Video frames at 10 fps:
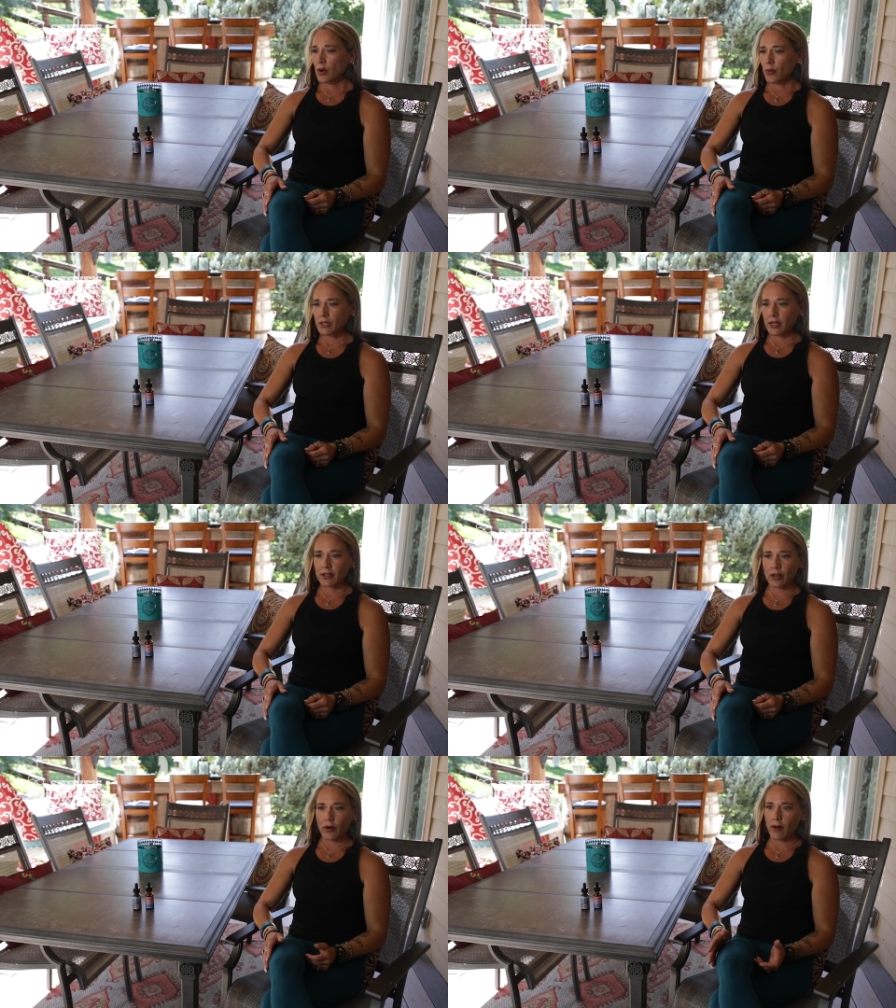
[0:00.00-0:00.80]
which,
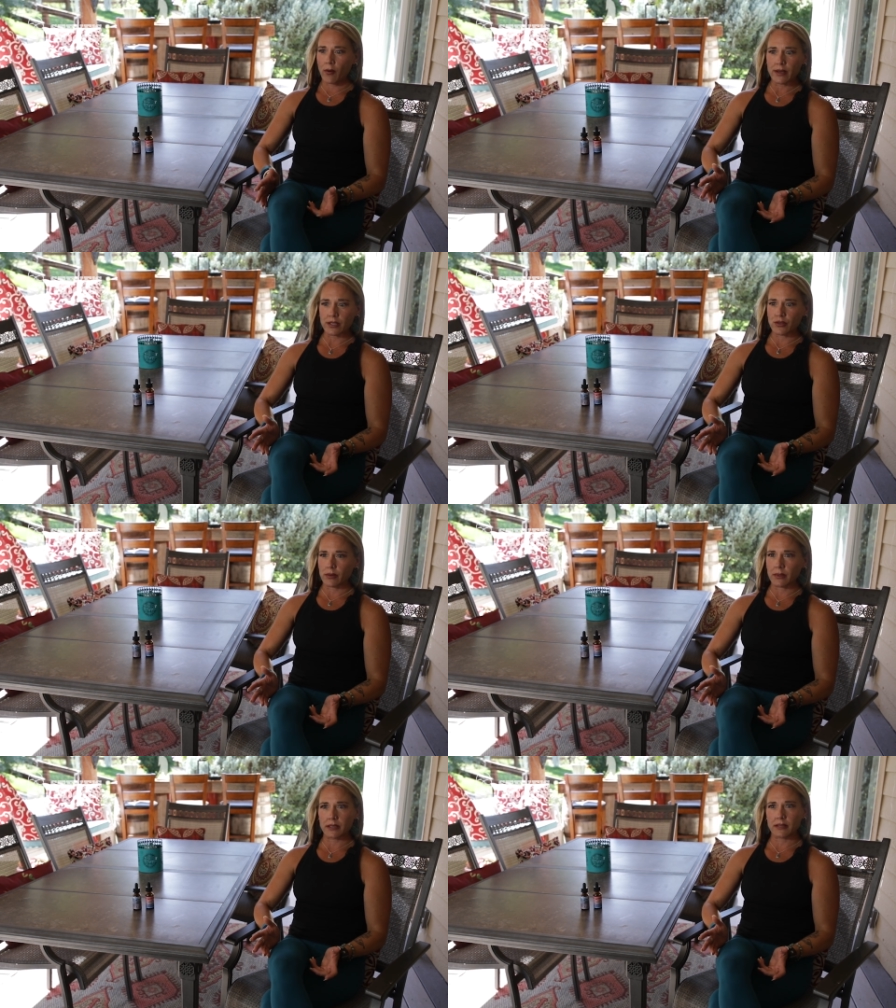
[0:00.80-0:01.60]
you know, I always
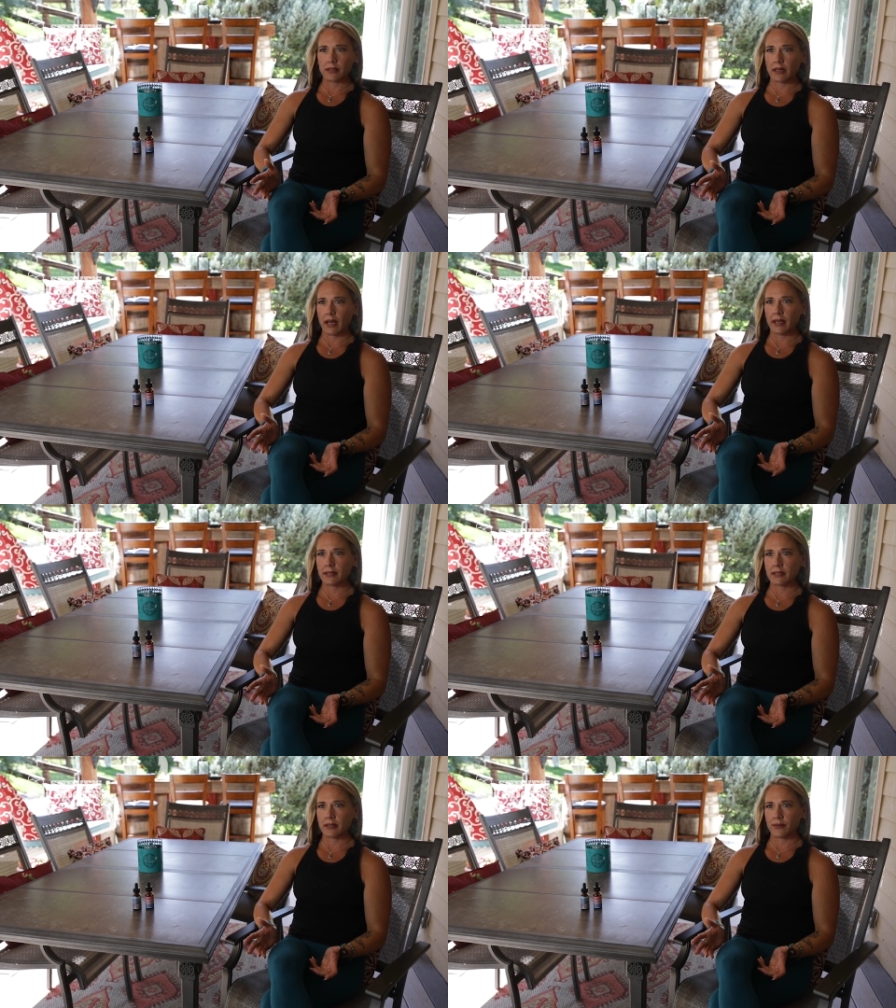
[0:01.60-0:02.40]
attributed to
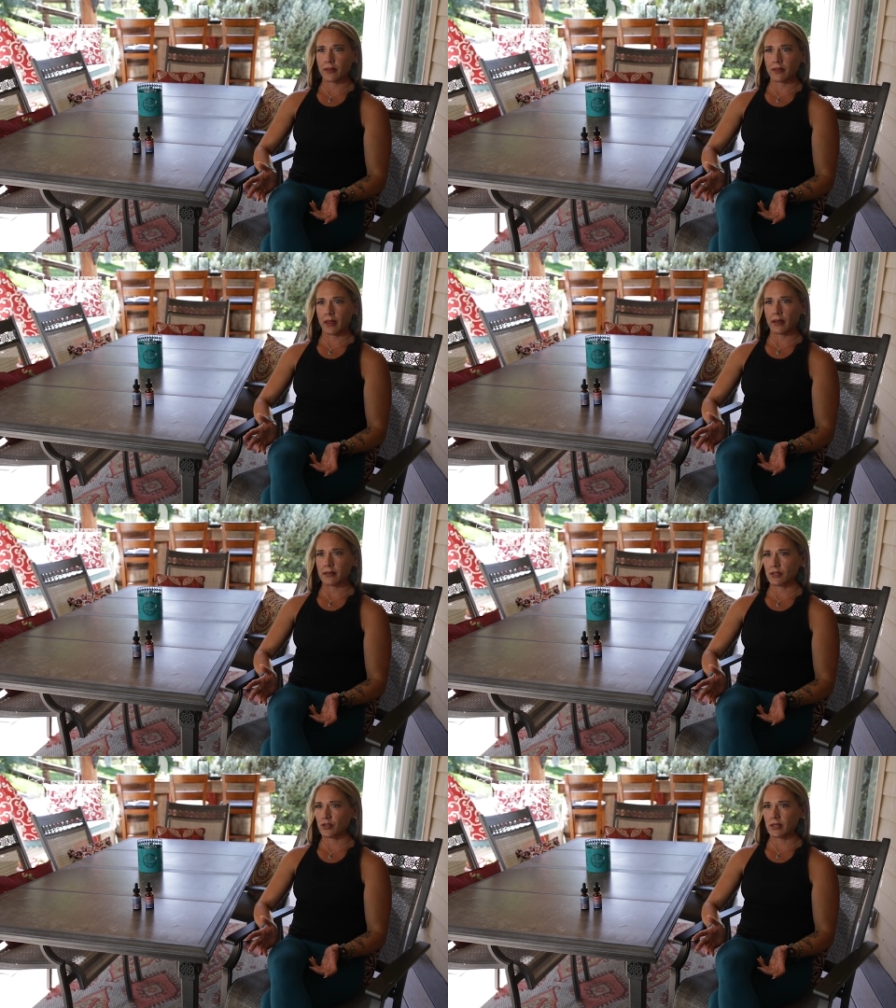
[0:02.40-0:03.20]
diet and different
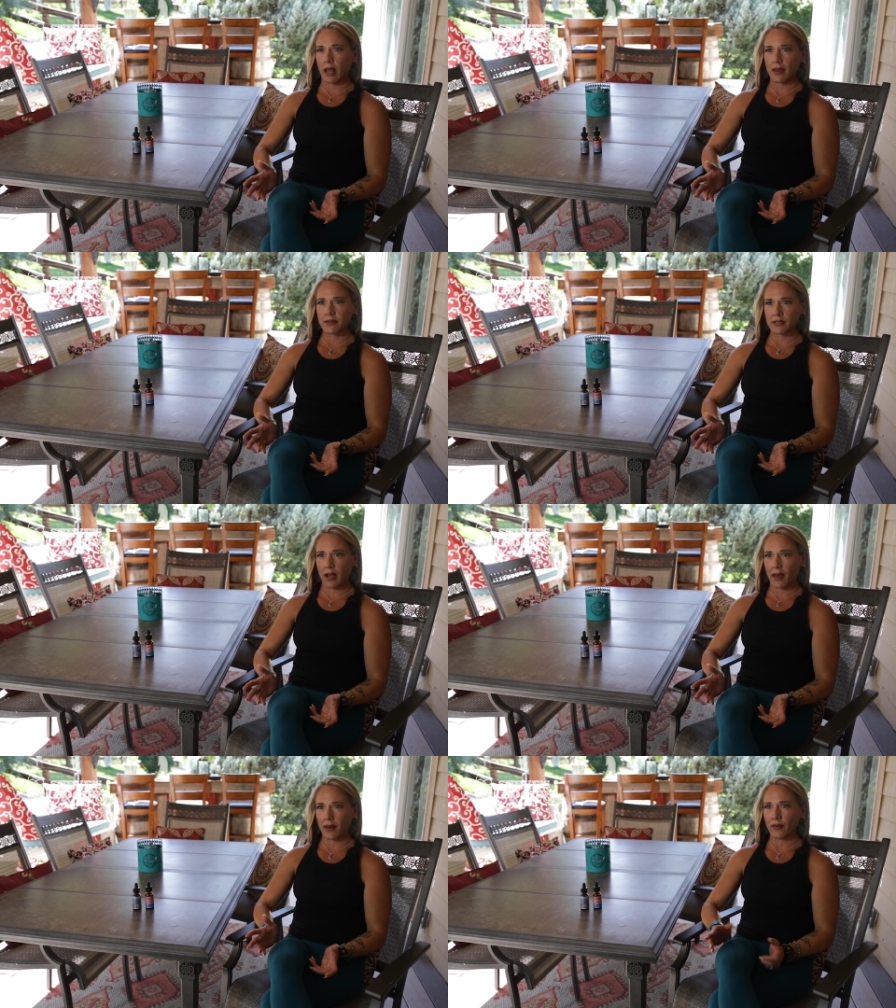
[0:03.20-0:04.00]
things and just
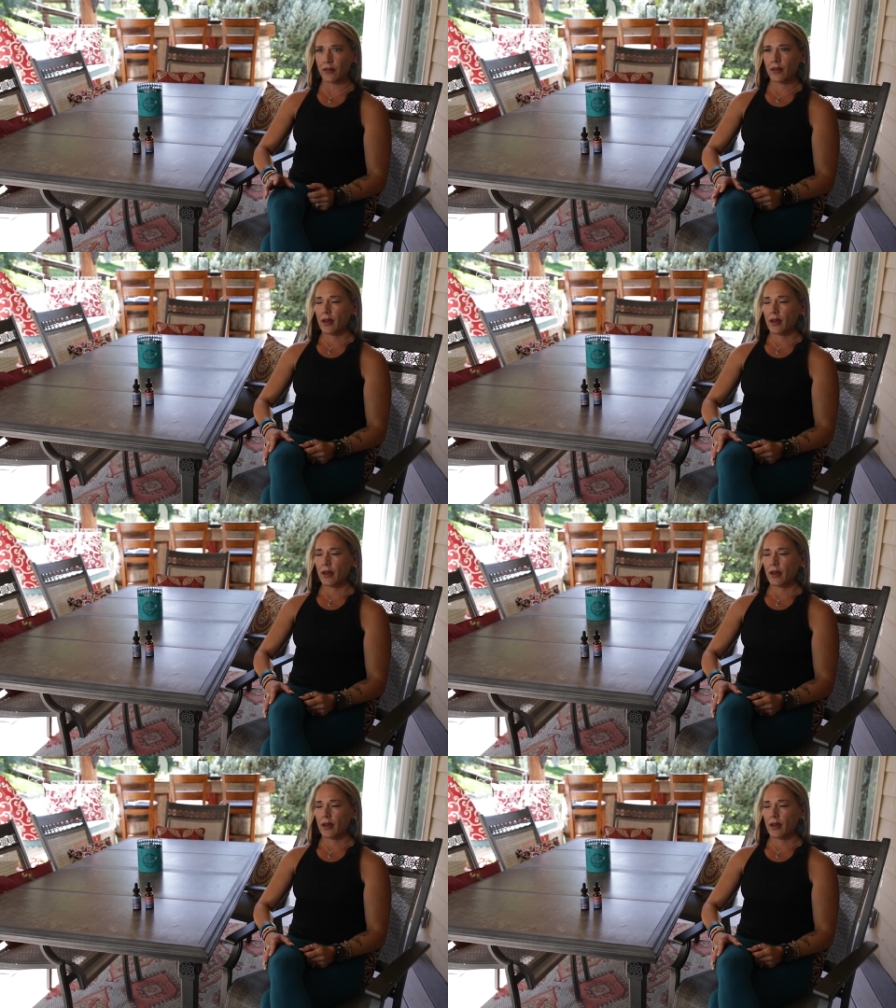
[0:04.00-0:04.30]
lifestyle.